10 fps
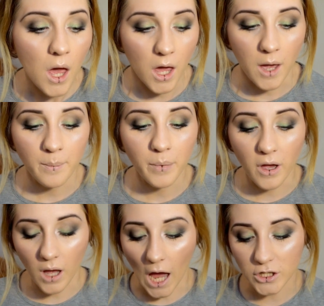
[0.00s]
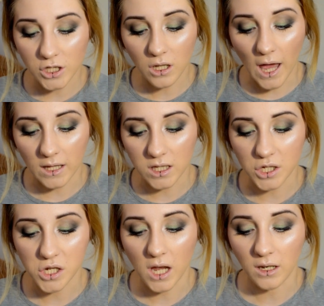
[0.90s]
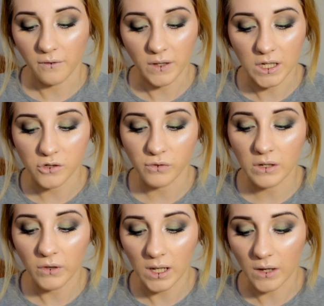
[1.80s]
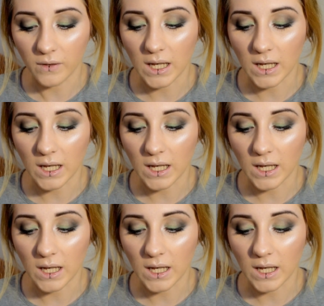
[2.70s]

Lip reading: But I just like this shade. I think it's really, really lovely.